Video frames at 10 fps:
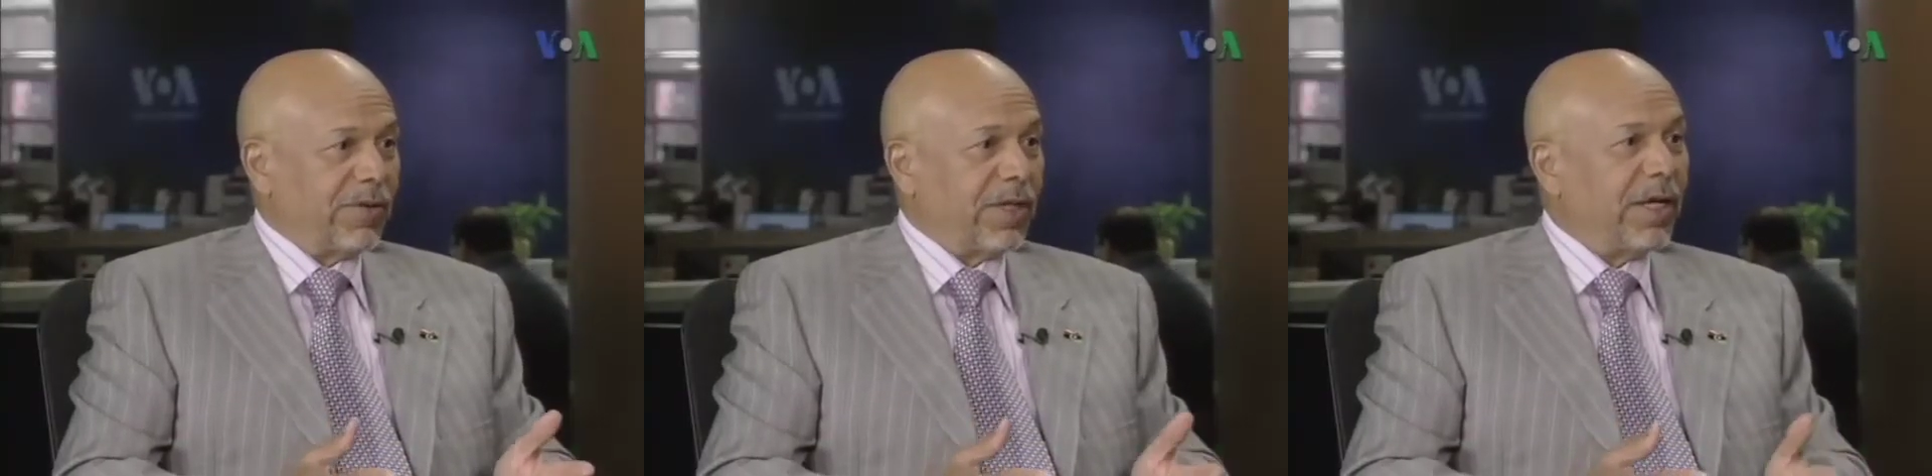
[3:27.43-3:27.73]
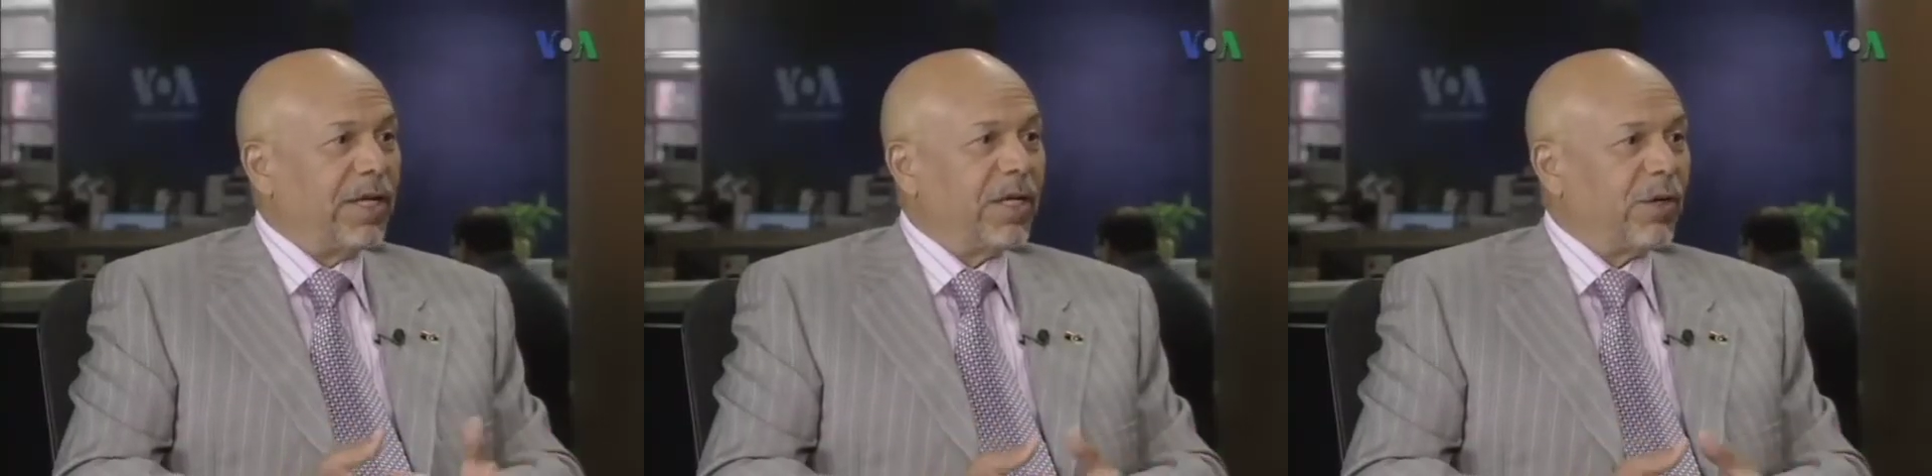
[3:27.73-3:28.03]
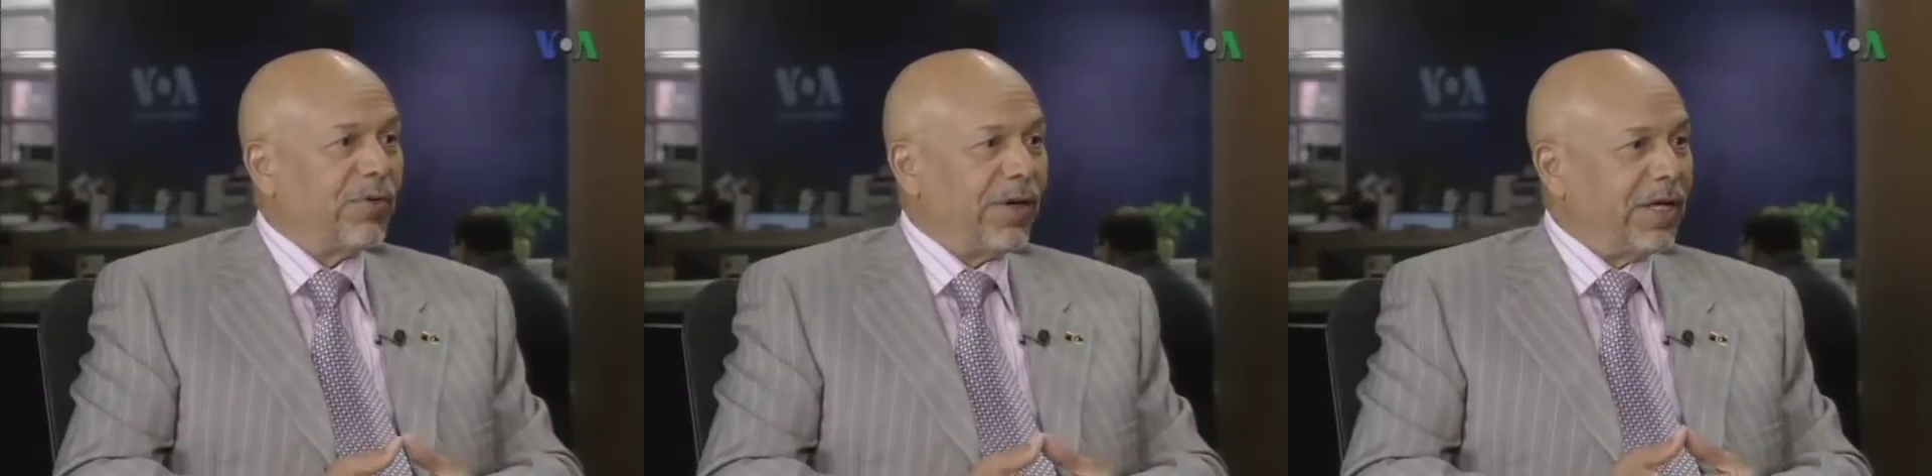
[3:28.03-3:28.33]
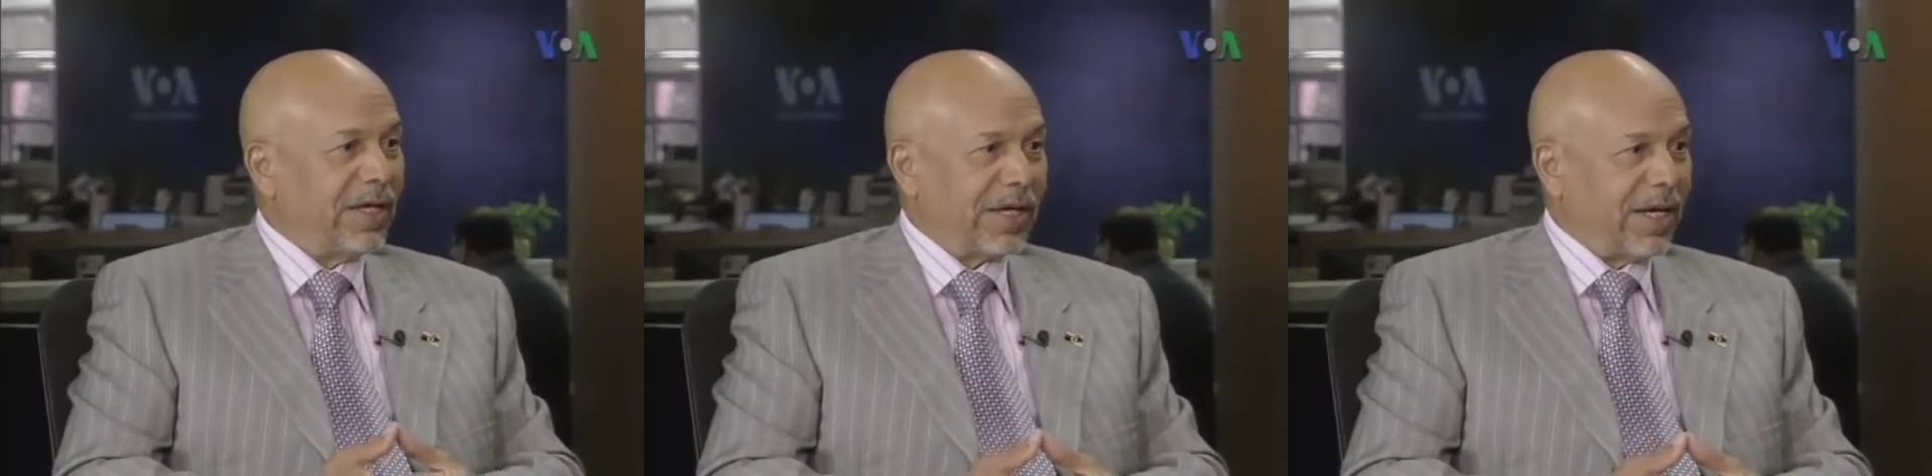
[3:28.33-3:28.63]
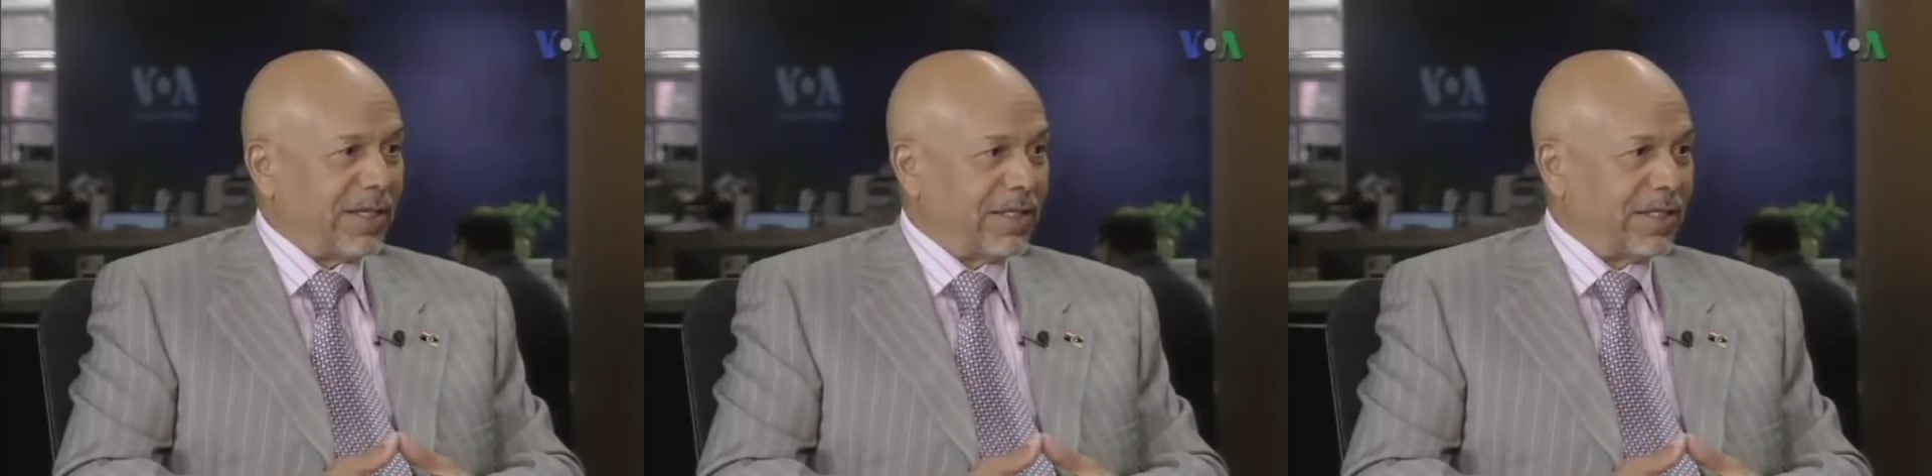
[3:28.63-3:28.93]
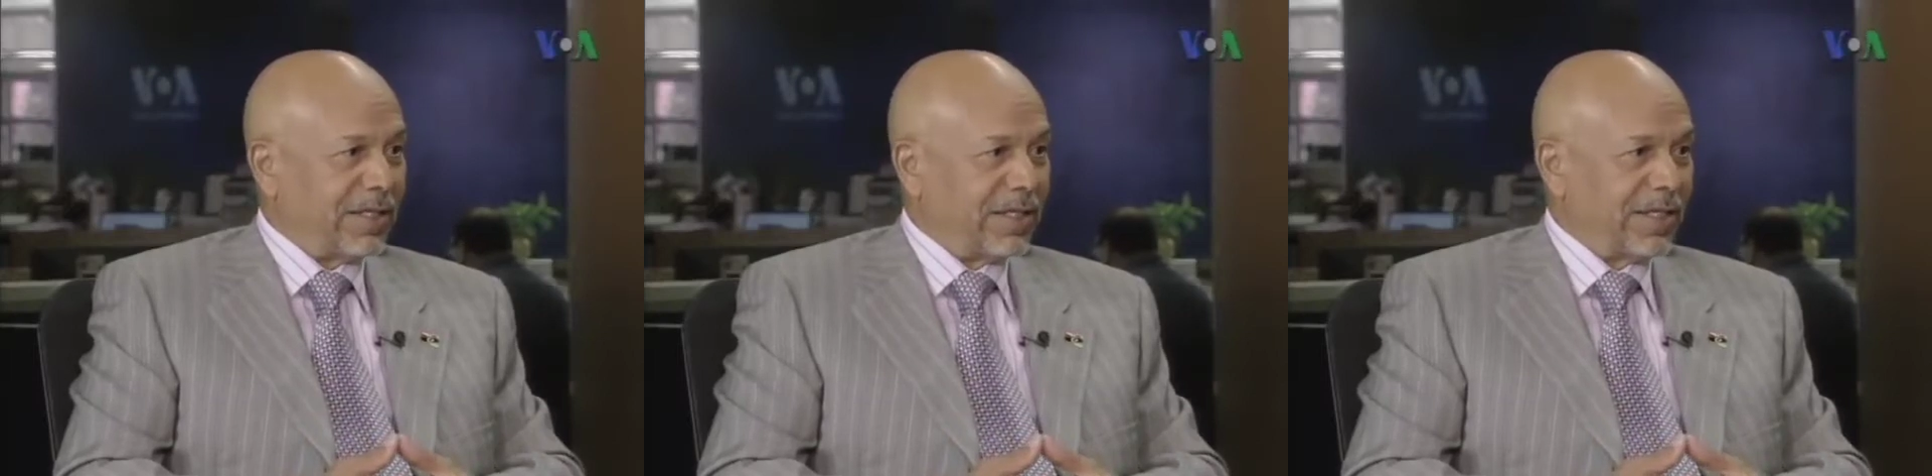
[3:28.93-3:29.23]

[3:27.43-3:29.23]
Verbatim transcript: the end of any crisis